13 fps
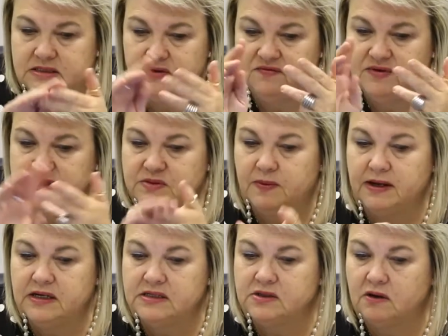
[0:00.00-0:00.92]
The first
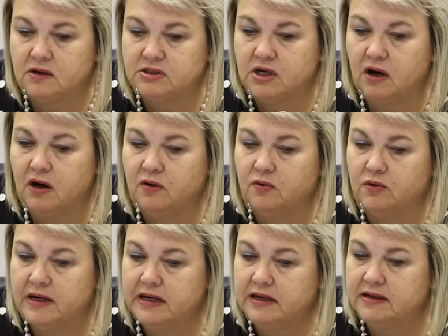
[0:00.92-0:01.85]
one is the RCR
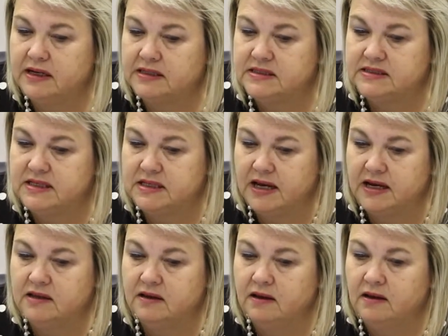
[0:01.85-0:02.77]
order, that is the
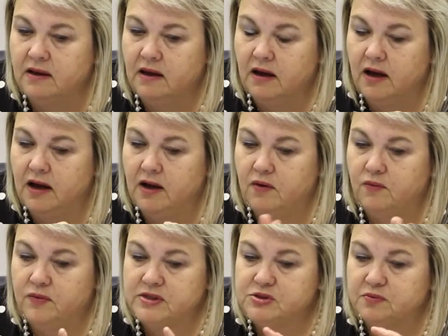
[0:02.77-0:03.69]
date
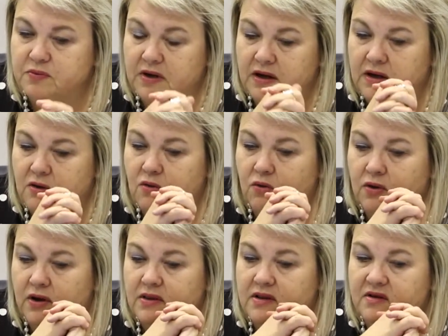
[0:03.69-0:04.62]
which
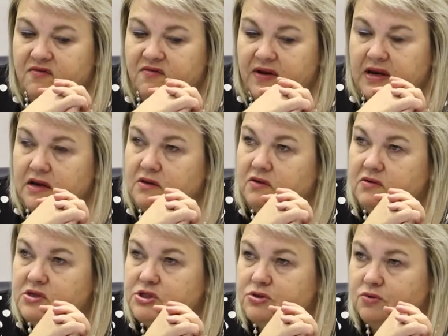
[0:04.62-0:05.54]
call on the defendant to
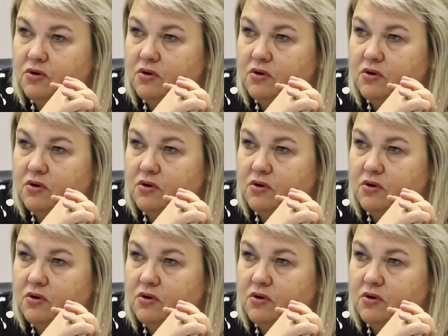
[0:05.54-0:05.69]
restore